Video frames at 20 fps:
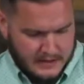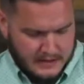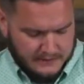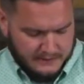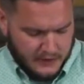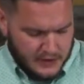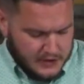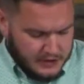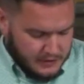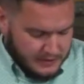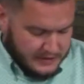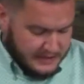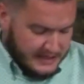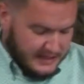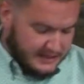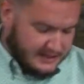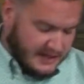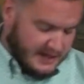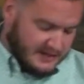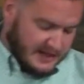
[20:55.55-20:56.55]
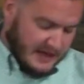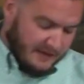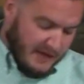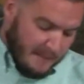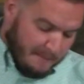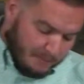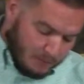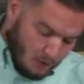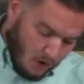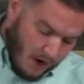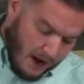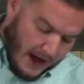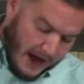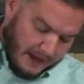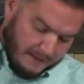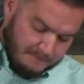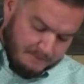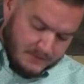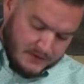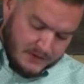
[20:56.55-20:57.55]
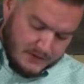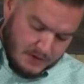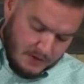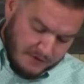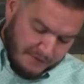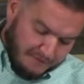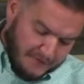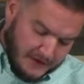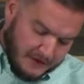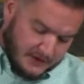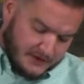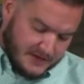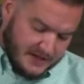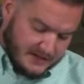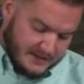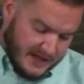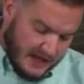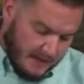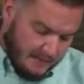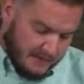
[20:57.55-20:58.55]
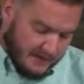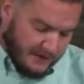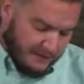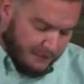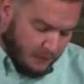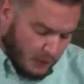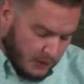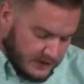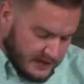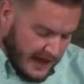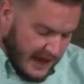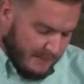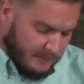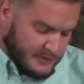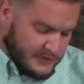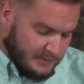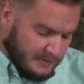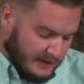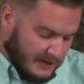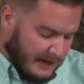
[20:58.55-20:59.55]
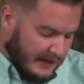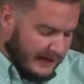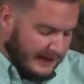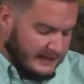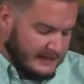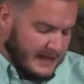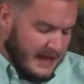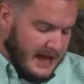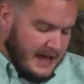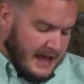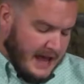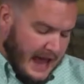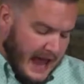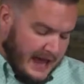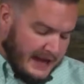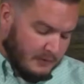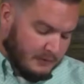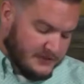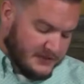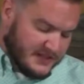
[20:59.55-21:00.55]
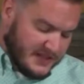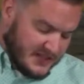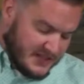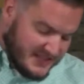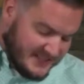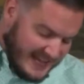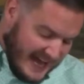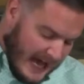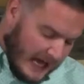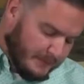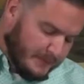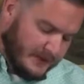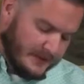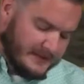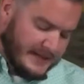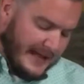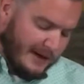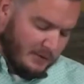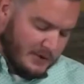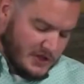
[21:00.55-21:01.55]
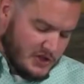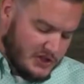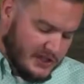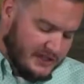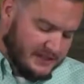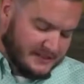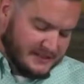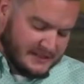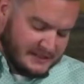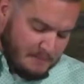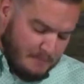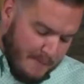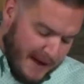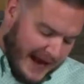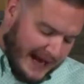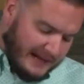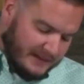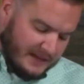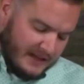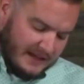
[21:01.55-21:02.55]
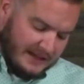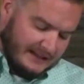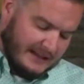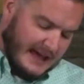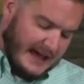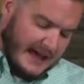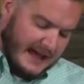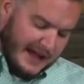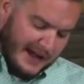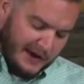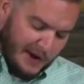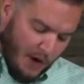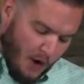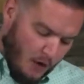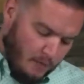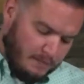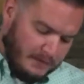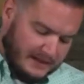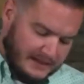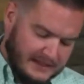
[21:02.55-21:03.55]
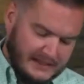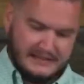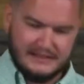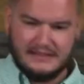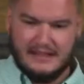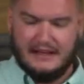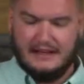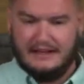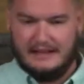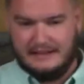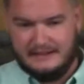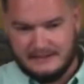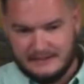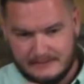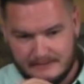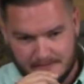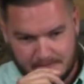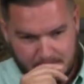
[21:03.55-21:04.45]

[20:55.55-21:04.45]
Verse 13 says, "And they brought to the Pharisees him that aforetime was blind, and it was the Sabbath day when Jesus made the clay and opened his eyes."